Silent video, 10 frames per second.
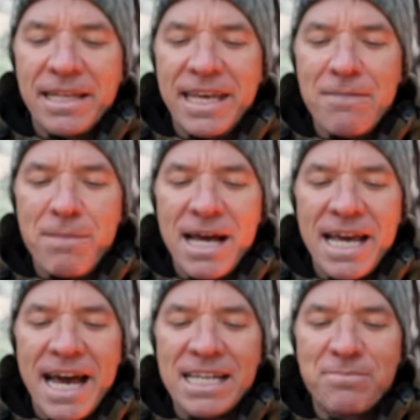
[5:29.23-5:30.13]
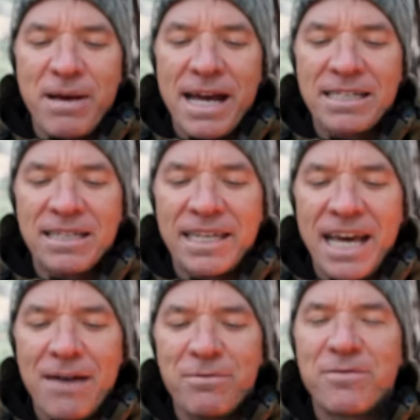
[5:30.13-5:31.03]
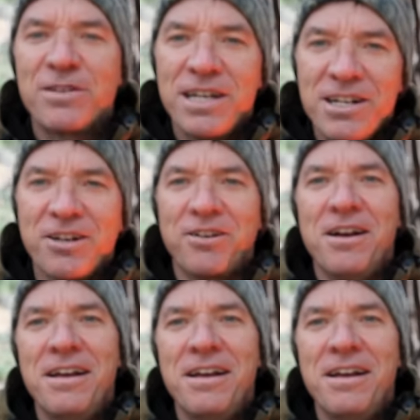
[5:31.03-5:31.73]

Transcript: Get my ass back to the cabin for dinner.